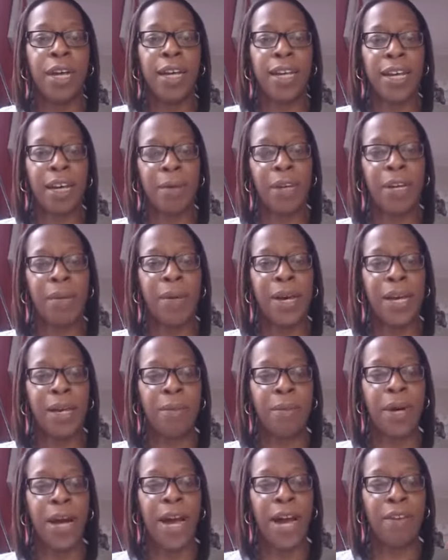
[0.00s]
get pen and
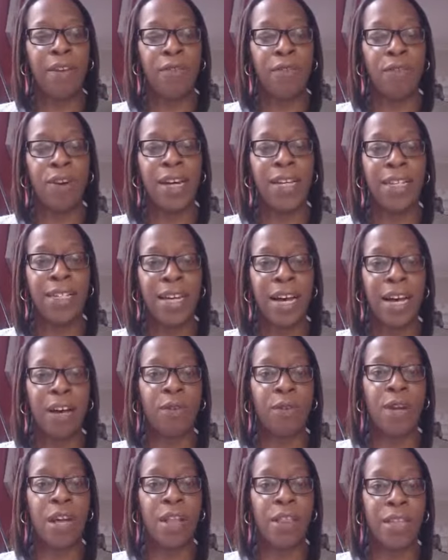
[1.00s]
paper and write
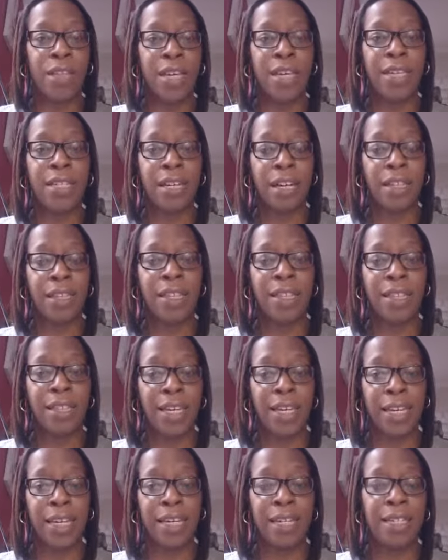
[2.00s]
down, these are the
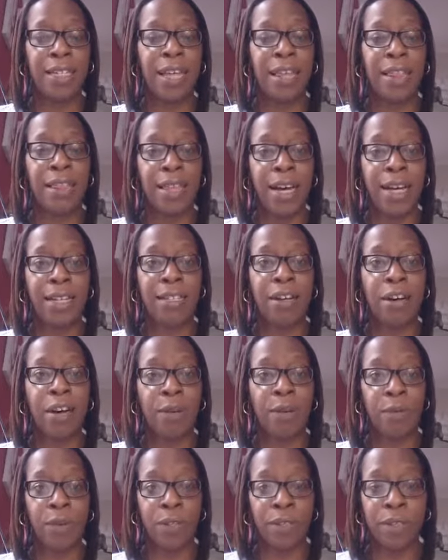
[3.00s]
things that
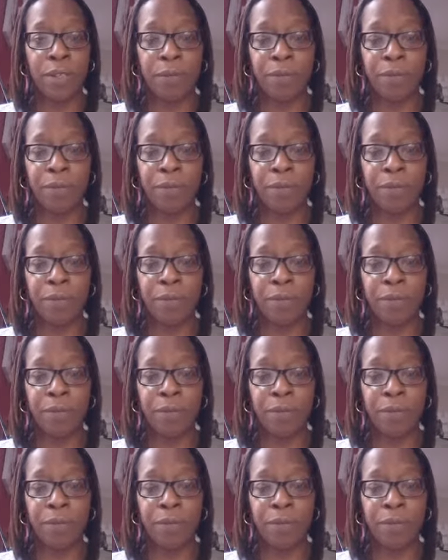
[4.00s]
I want.